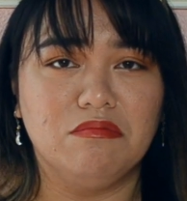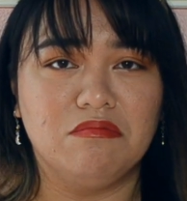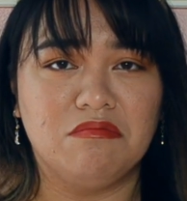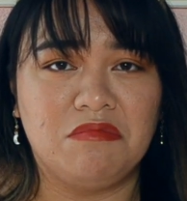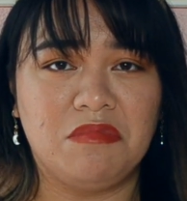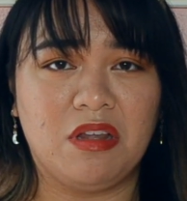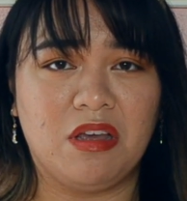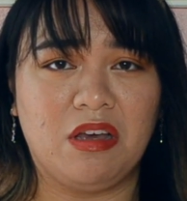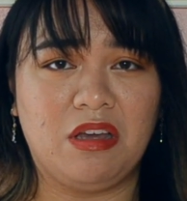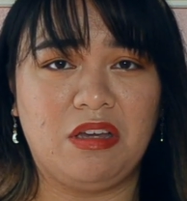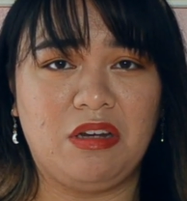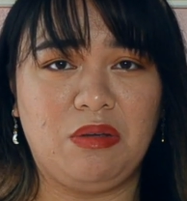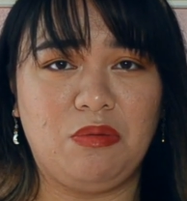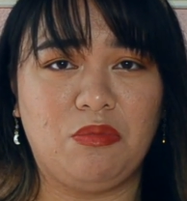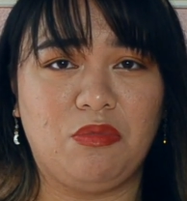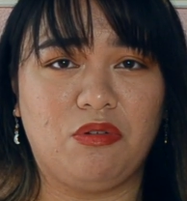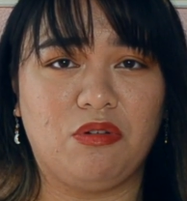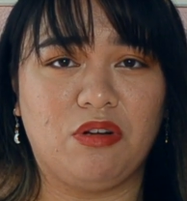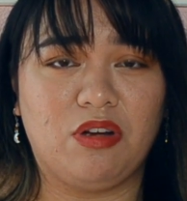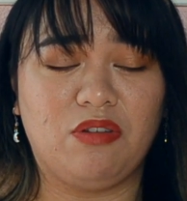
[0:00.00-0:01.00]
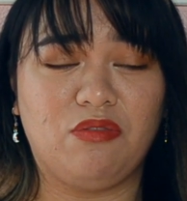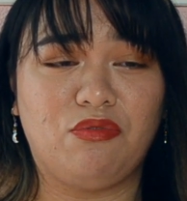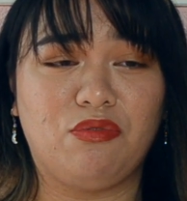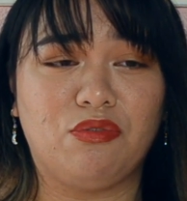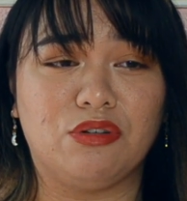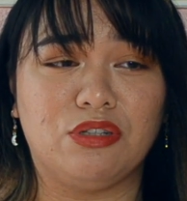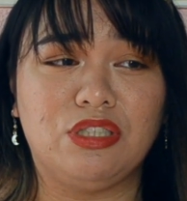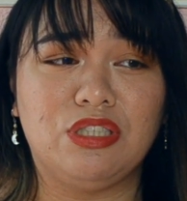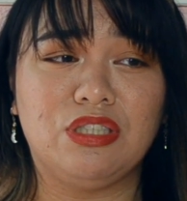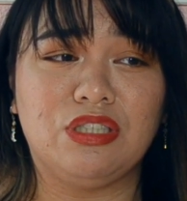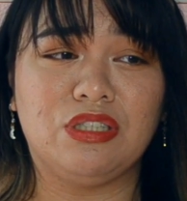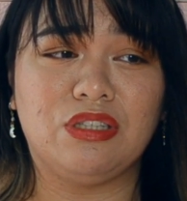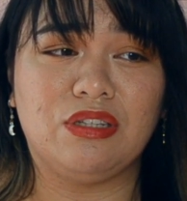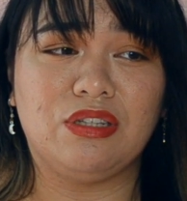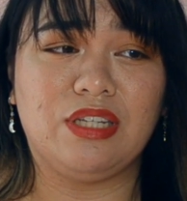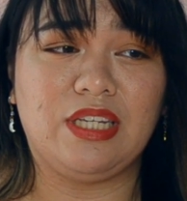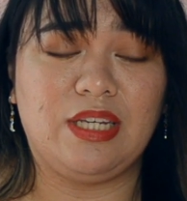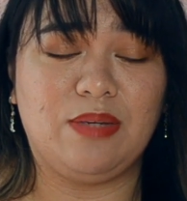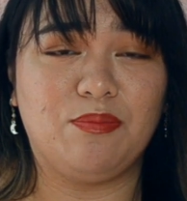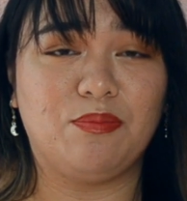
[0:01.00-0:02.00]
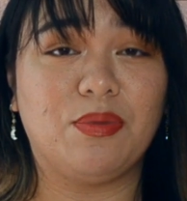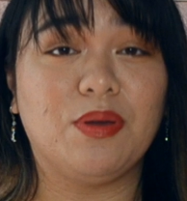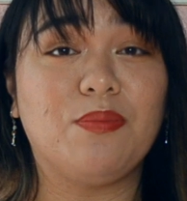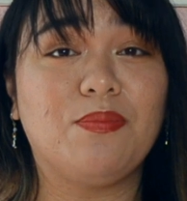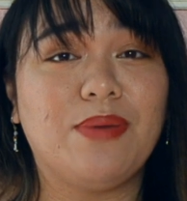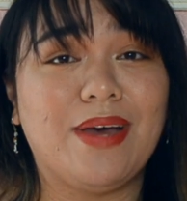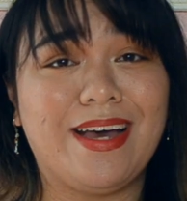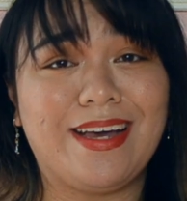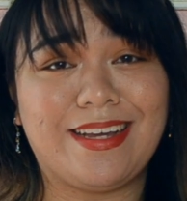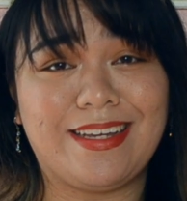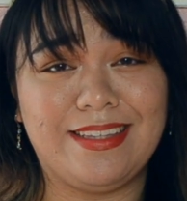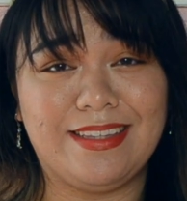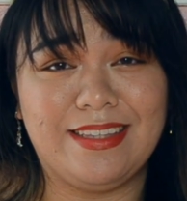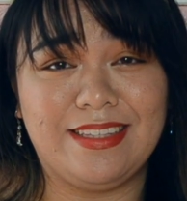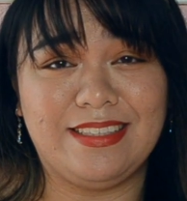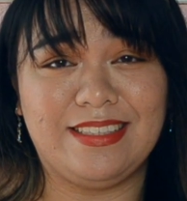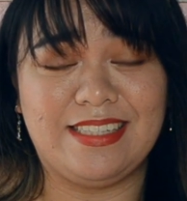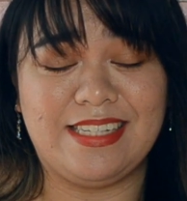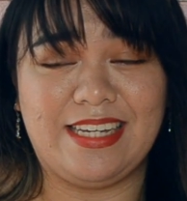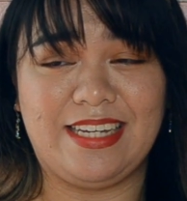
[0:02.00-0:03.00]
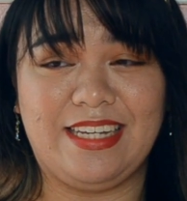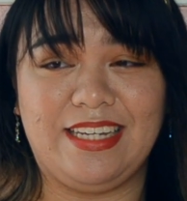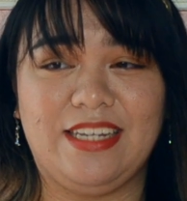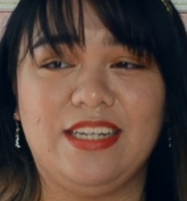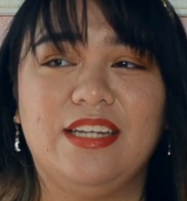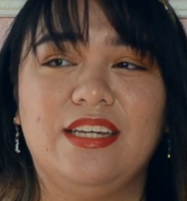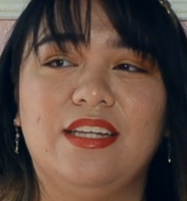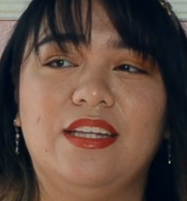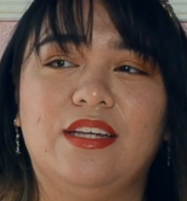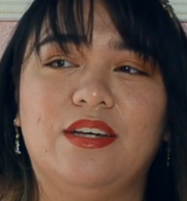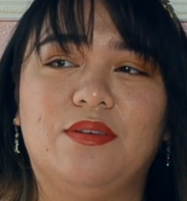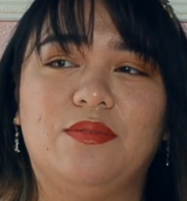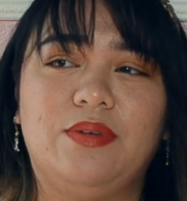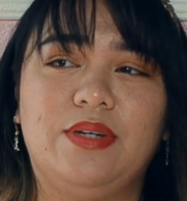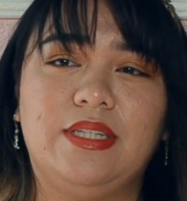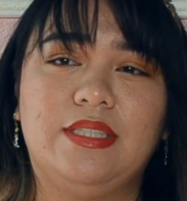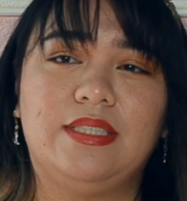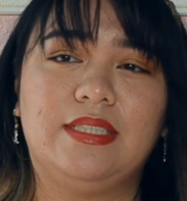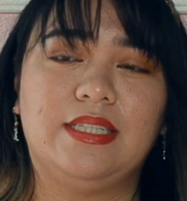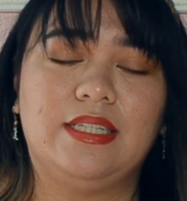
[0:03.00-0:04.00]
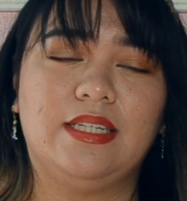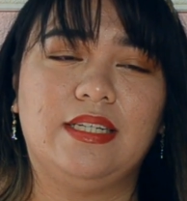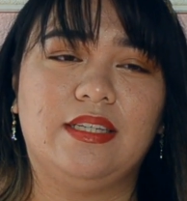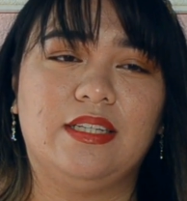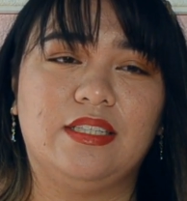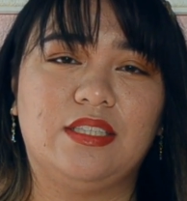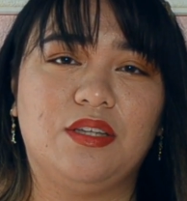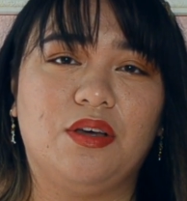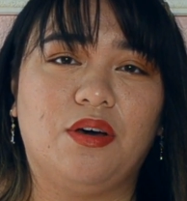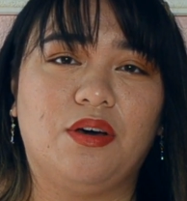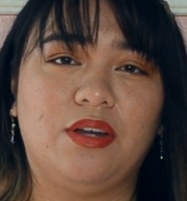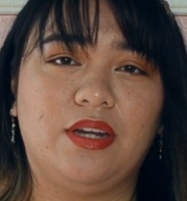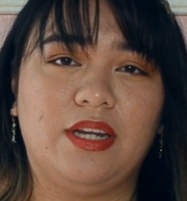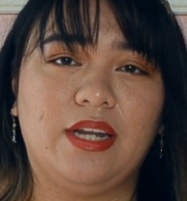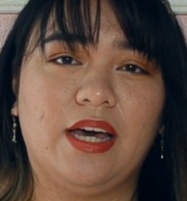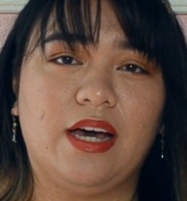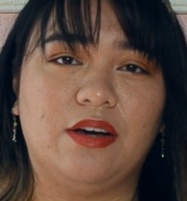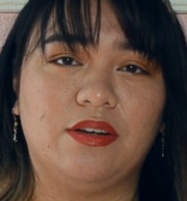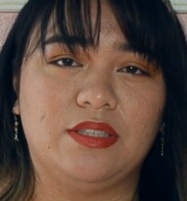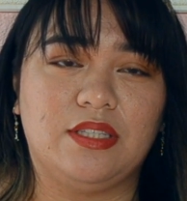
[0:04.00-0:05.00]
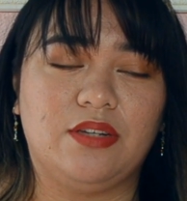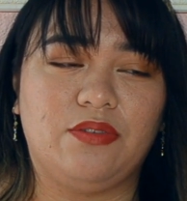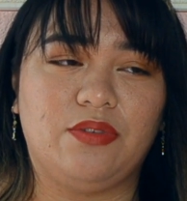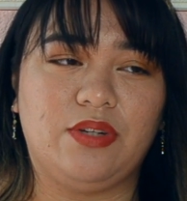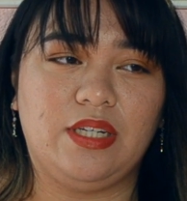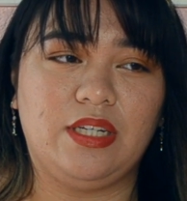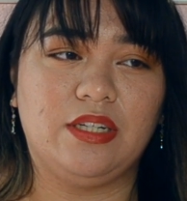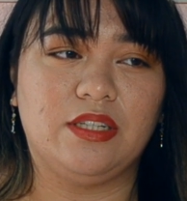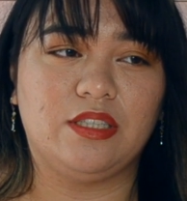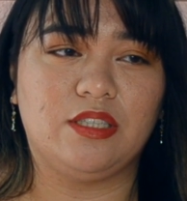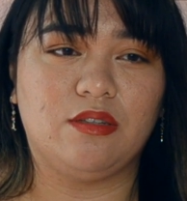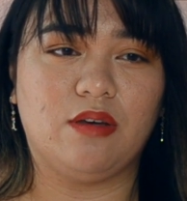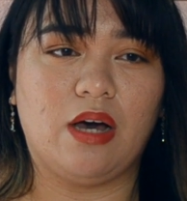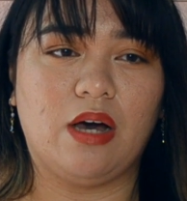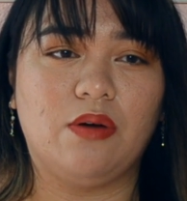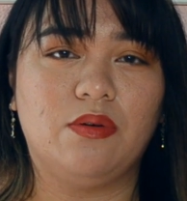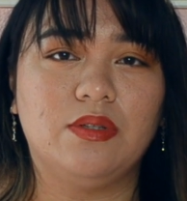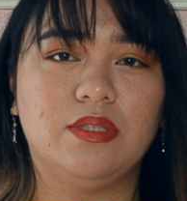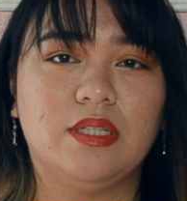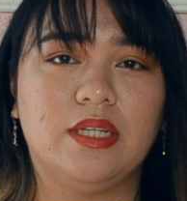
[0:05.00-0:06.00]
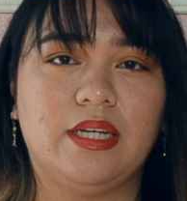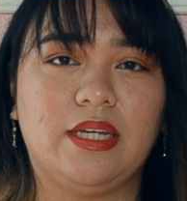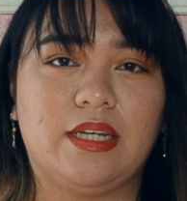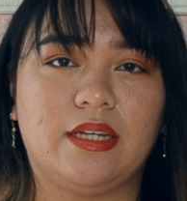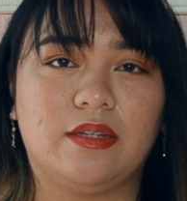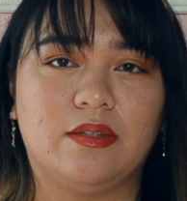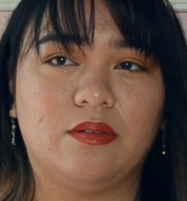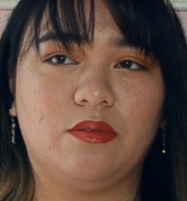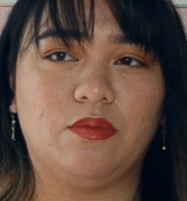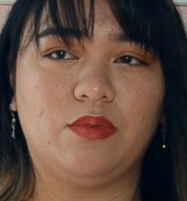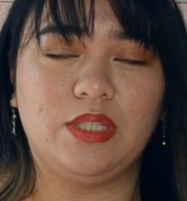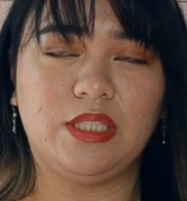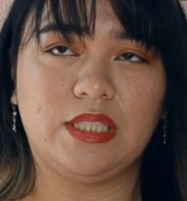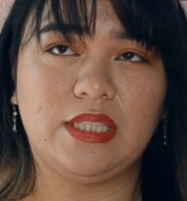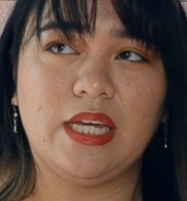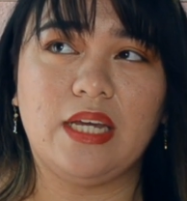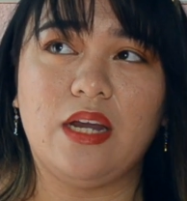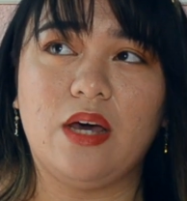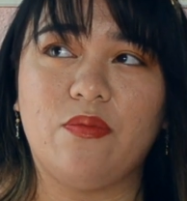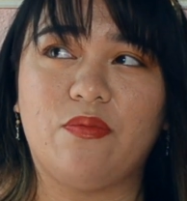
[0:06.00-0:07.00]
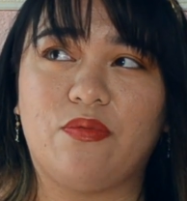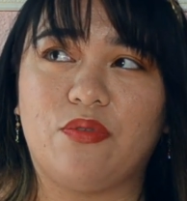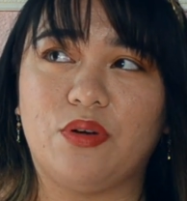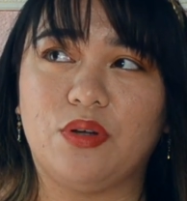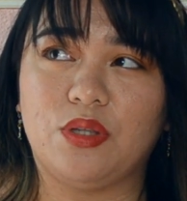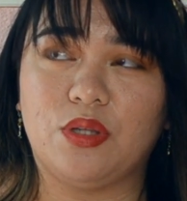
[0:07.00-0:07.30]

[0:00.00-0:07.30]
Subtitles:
Not anymore, unfortunately, but back in the day, we did this haunted house every year. So I was like, we set up for